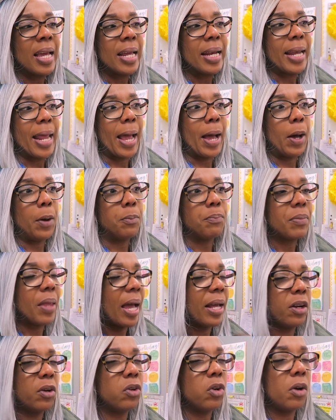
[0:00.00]
Now,
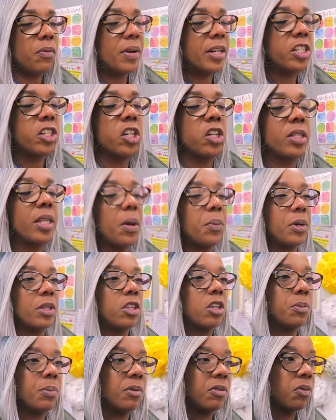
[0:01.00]
I don't know if I shared that
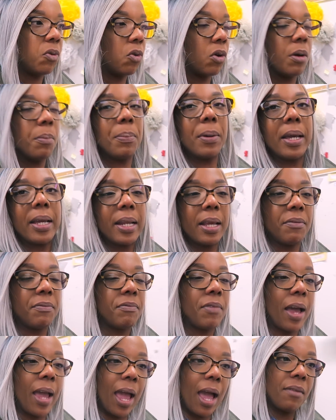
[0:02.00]
with you before, but if
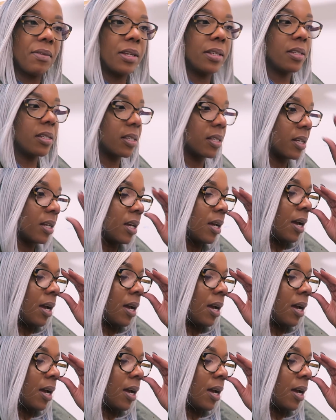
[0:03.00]
I haven't,